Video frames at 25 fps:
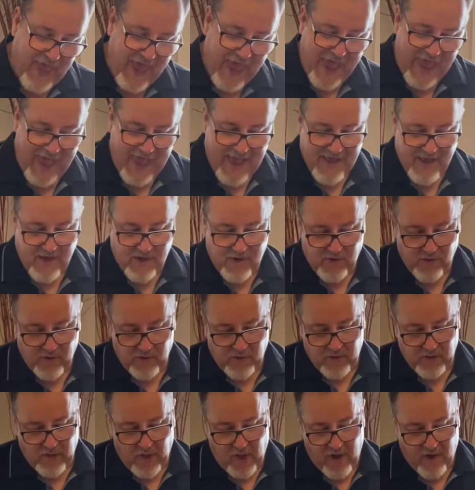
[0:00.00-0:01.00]

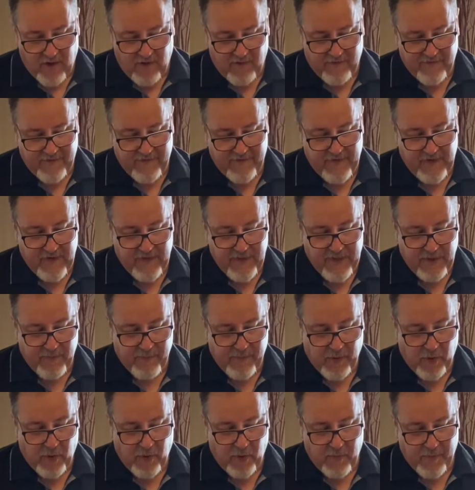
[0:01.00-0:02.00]
angle of the
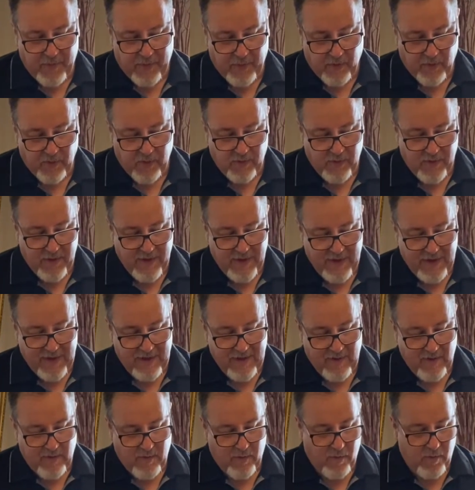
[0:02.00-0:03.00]
bauble
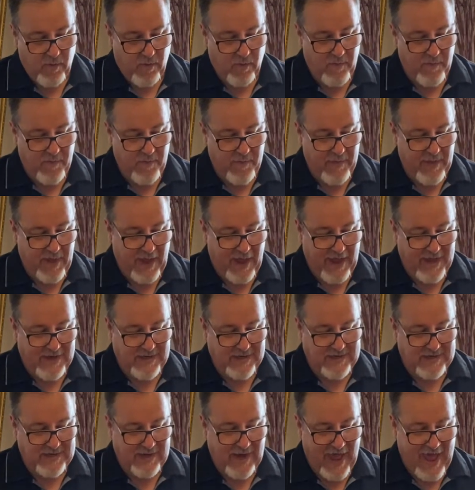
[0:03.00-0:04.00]

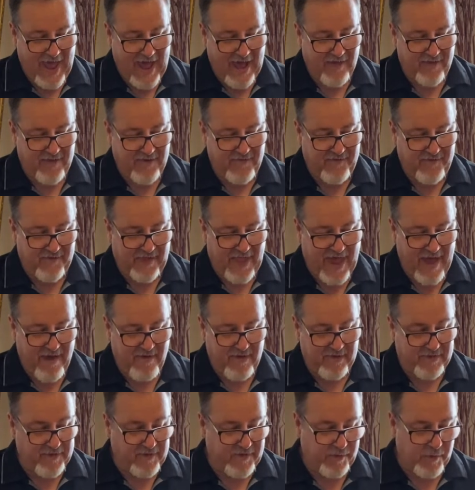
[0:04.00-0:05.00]
and how the
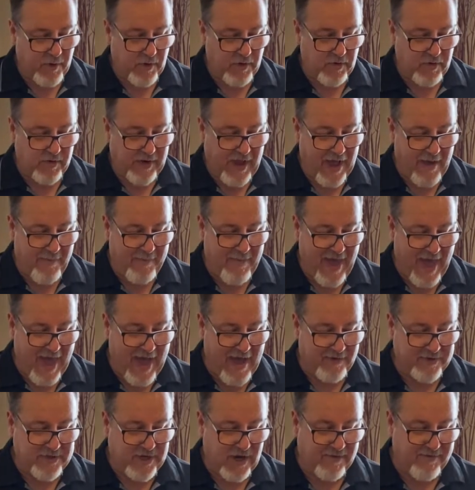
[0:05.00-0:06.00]
flowers will come
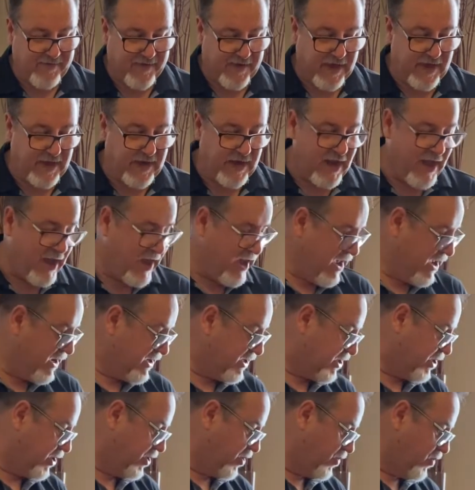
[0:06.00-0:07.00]
out of it
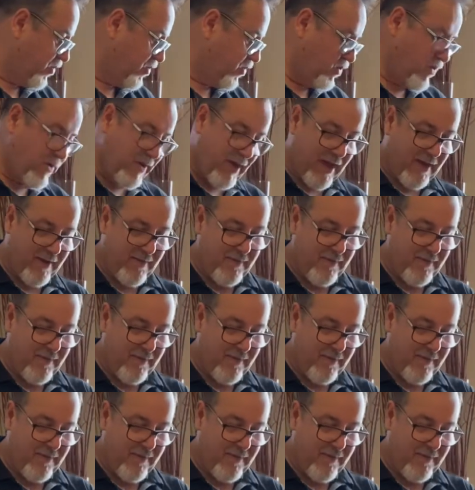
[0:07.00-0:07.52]
to